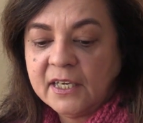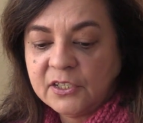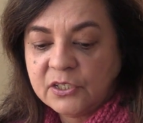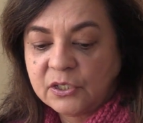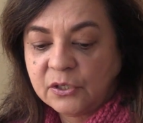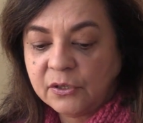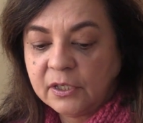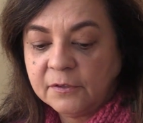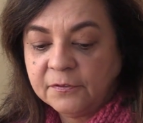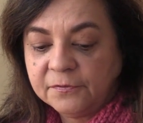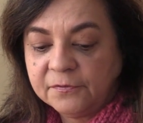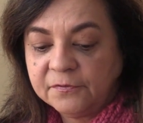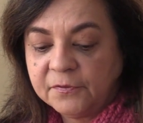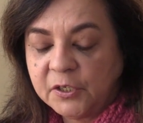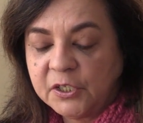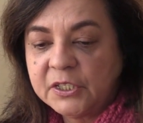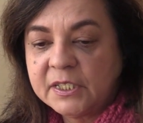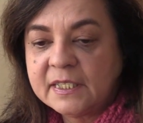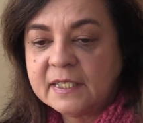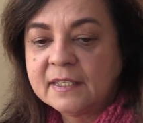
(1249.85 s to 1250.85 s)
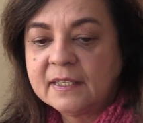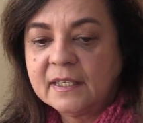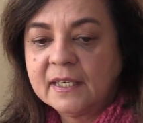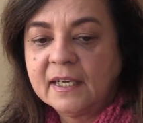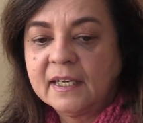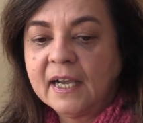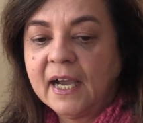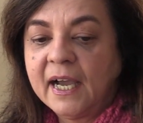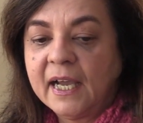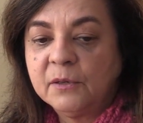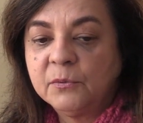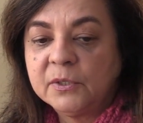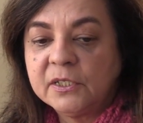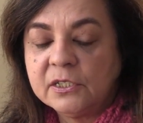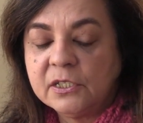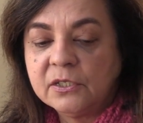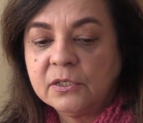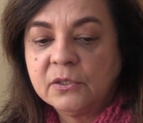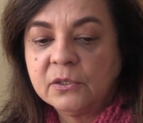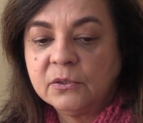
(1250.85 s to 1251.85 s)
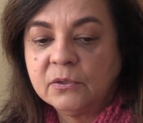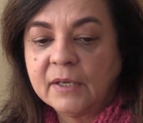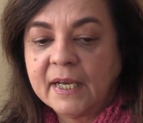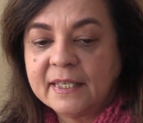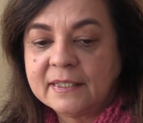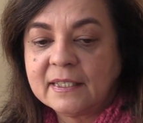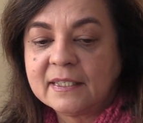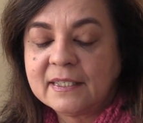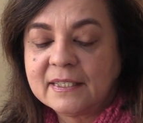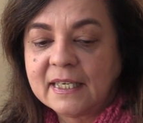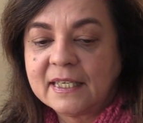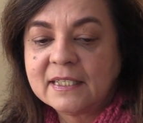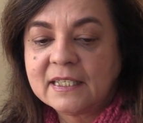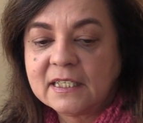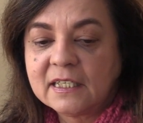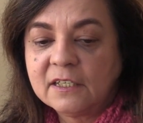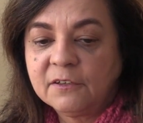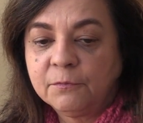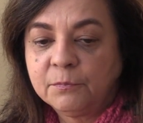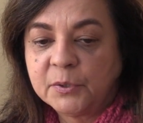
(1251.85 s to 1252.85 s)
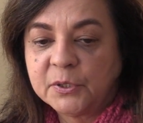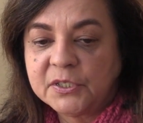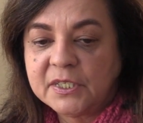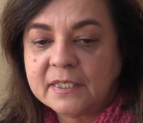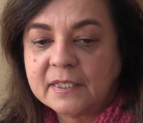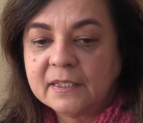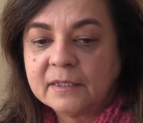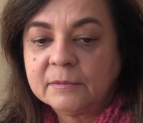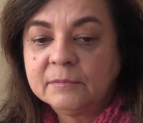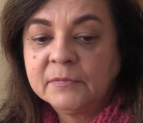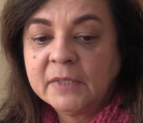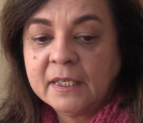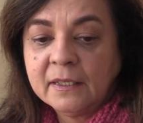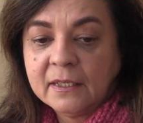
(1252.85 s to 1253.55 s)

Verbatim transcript: So the first thing I would do as a sensitive person,